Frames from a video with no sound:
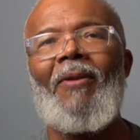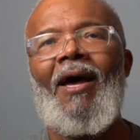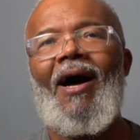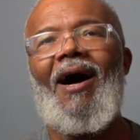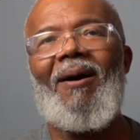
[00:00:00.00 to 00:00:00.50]

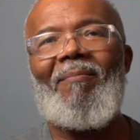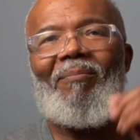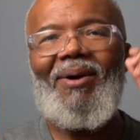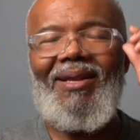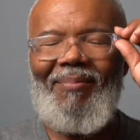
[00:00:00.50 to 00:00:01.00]

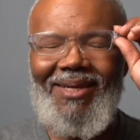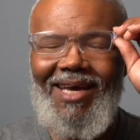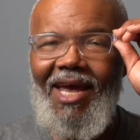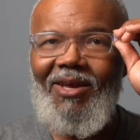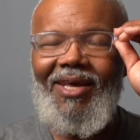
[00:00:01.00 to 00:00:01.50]
but let me
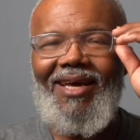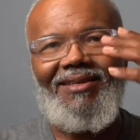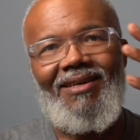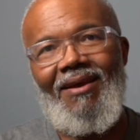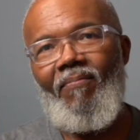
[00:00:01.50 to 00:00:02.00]
tell you
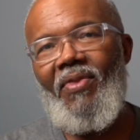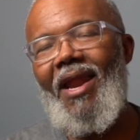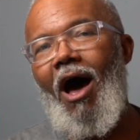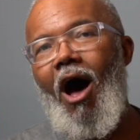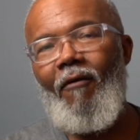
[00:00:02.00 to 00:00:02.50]
this,
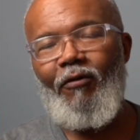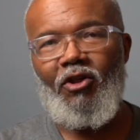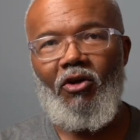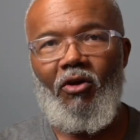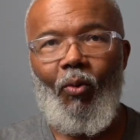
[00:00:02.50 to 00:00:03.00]
that
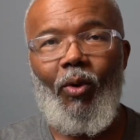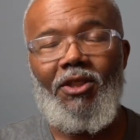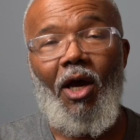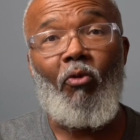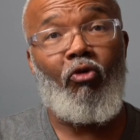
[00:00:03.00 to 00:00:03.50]
officer
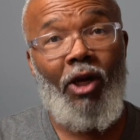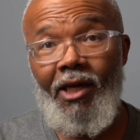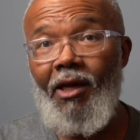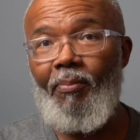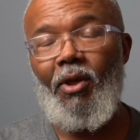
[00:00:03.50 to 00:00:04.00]
was a really
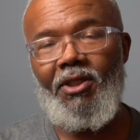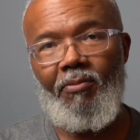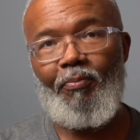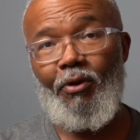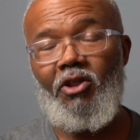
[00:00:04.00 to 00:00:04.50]
good
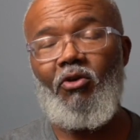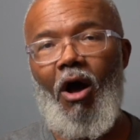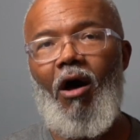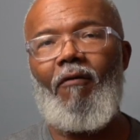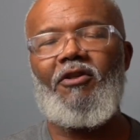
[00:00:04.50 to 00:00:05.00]
pursuit
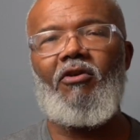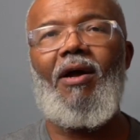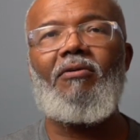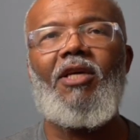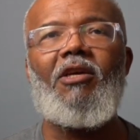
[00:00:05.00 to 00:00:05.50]
officer. And
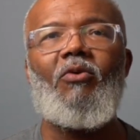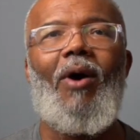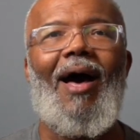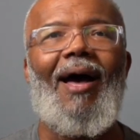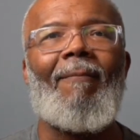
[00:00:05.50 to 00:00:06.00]
I'll tell you
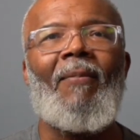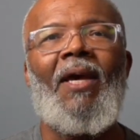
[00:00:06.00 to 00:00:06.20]
why.